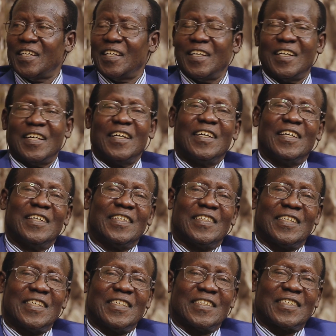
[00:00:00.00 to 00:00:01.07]

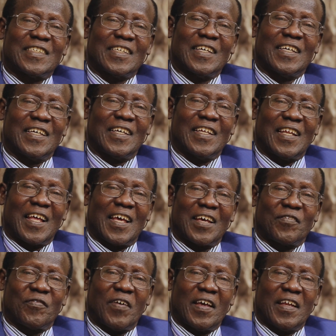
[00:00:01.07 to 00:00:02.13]
It is
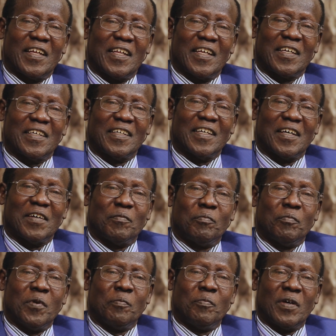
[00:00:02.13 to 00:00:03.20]
like finding
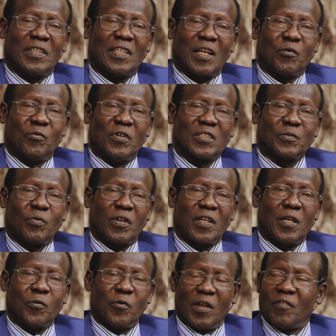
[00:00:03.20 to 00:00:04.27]
better ways for
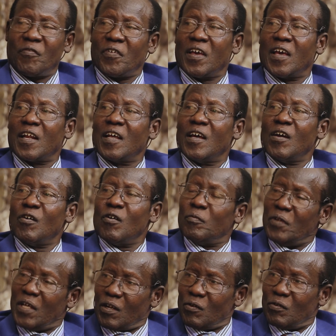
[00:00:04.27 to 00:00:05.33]
the welfare of
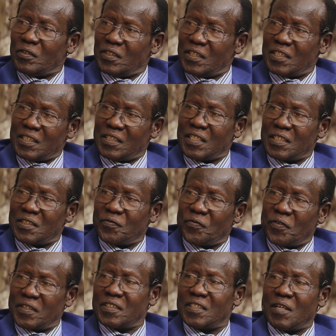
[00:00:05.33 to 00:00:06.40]
their own citizens,
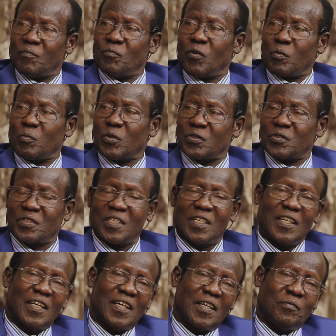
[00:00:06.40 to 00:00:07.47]
first and foremost,
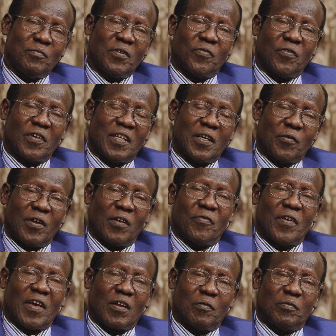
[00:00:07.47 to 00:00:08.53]
before the
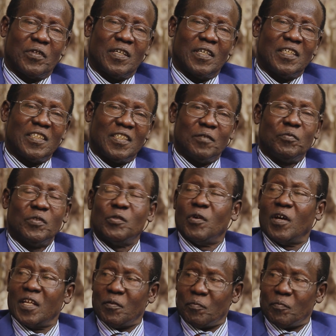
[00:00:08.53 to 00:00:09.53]
welfare of the individual